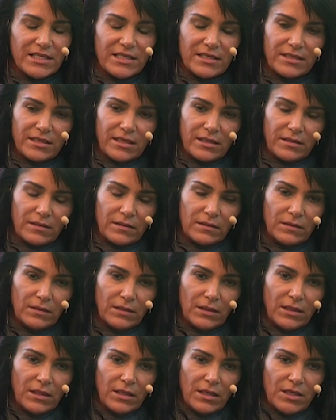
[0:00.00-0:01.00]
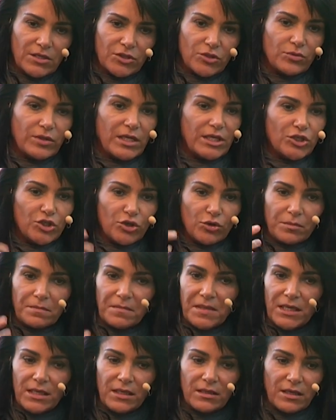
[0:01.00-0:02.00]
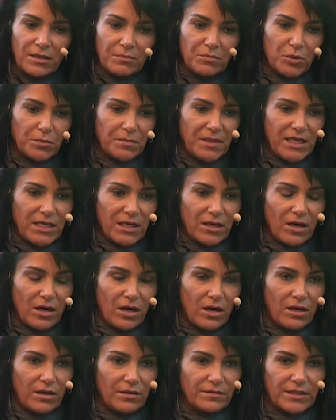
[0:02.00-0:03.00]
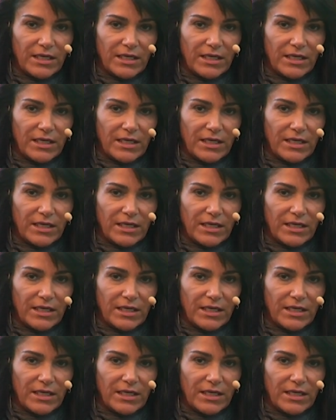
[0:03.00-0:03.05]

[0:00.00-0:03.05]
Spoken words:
And so they put me in a car.